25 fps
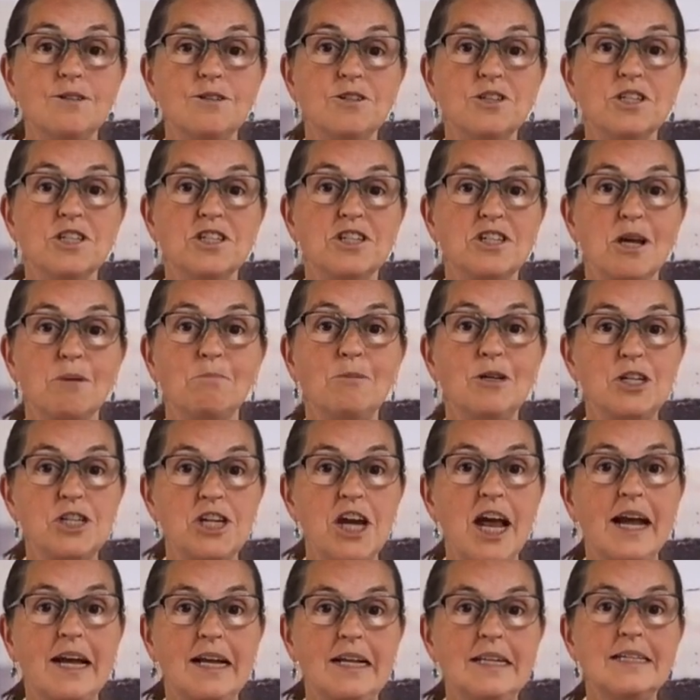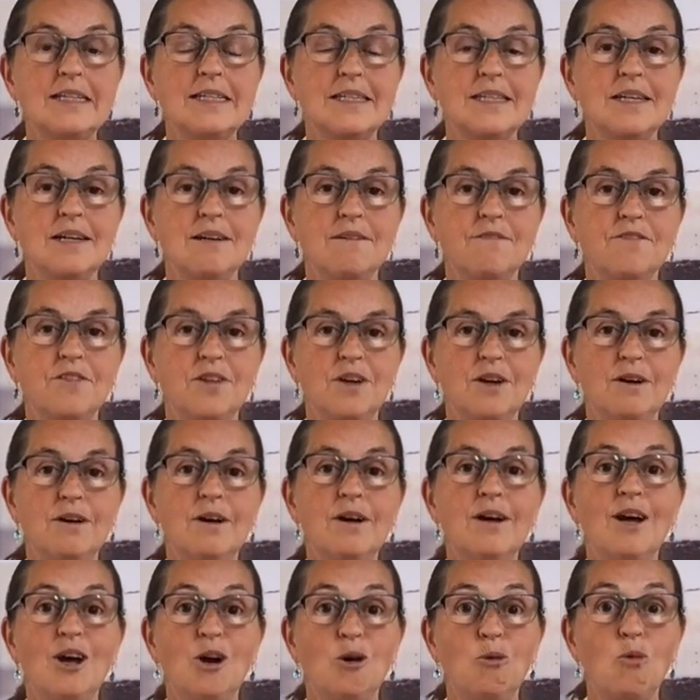just double check and see if they're
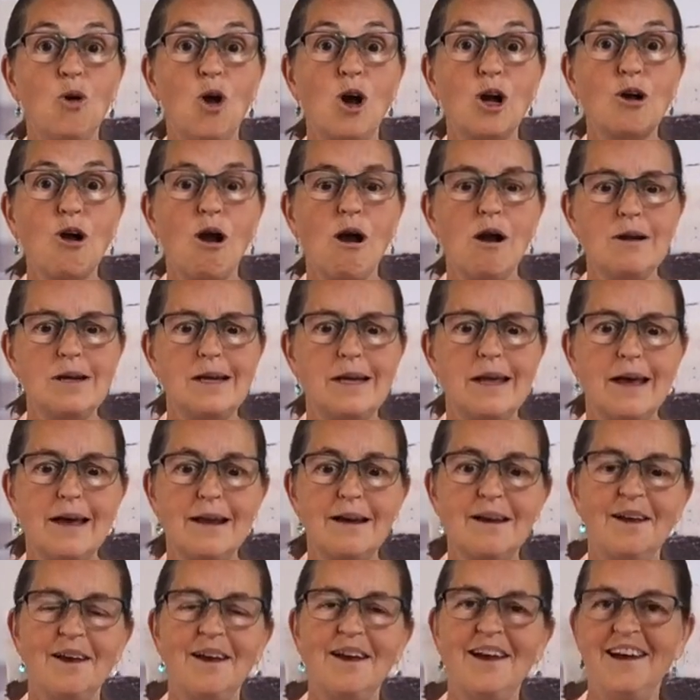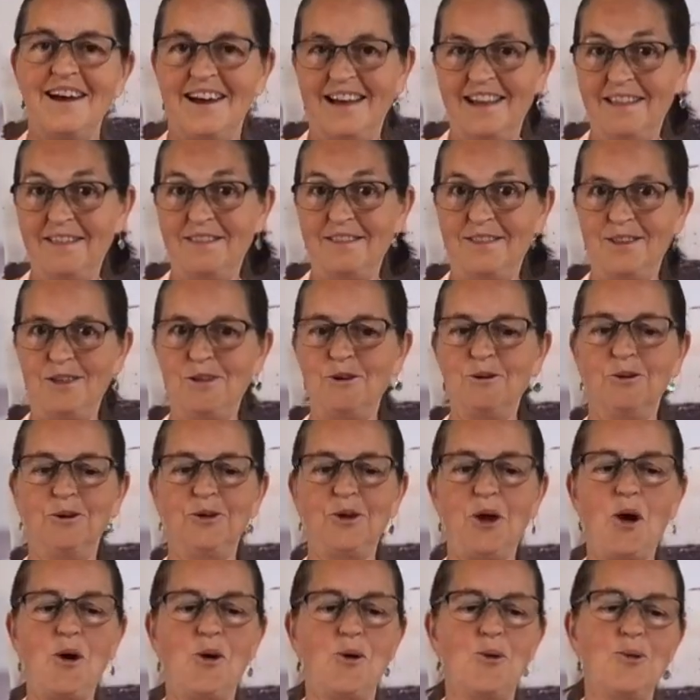rock hard yet, and you'll
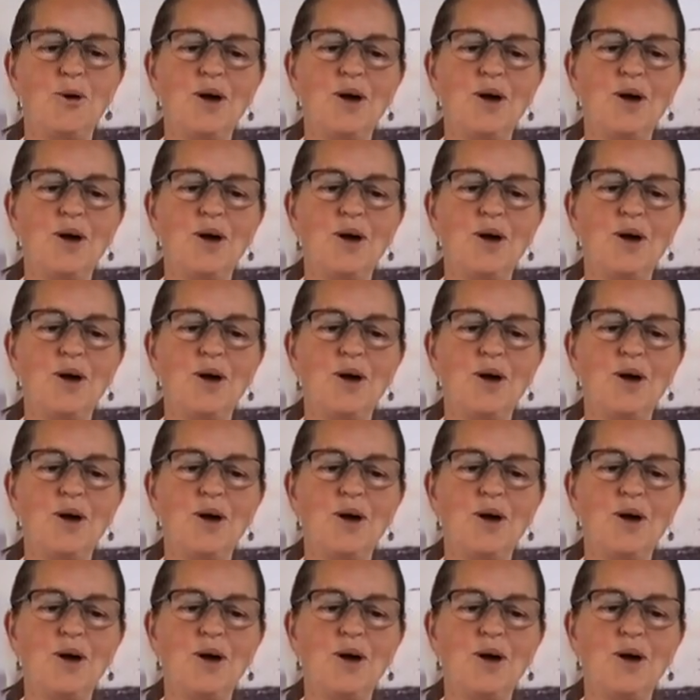know.